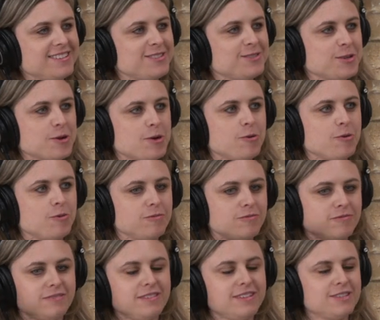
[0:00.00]
So
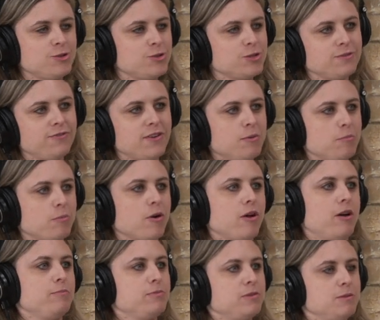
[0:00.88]
it's just fun
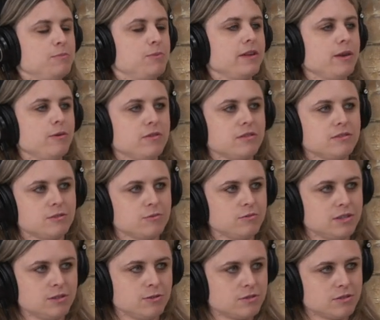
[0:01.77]
props to play with. So
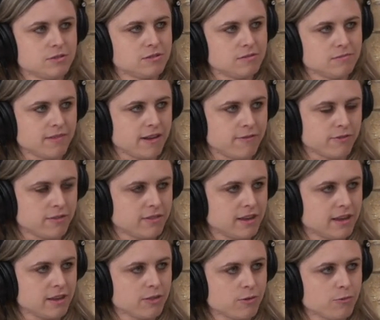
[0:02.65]
we use
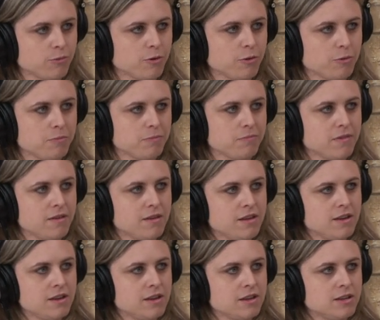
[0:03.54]
everything in the room.
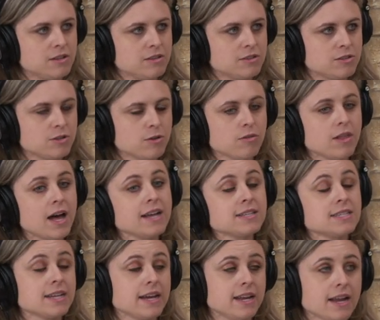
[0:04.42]
So
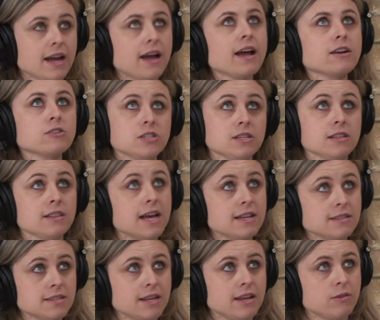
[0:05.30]
last night, actually,
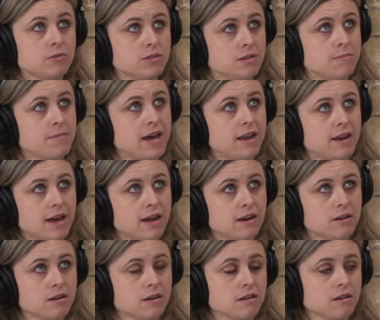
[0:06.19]
last night I was the Mad
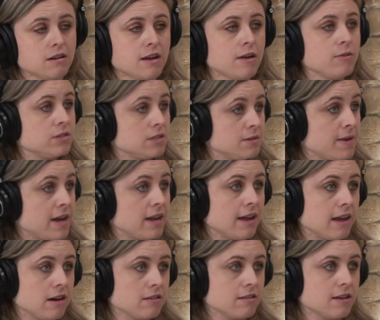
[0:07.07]
Hatter. I was the Mad
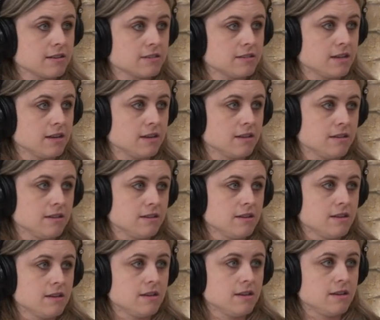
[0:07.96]
Hatter last night.
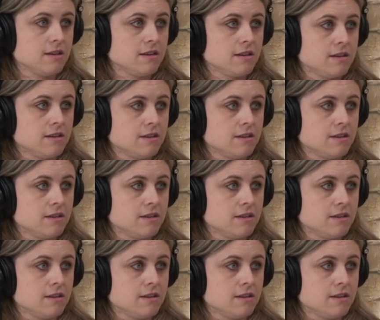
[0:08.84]
that sounds fun.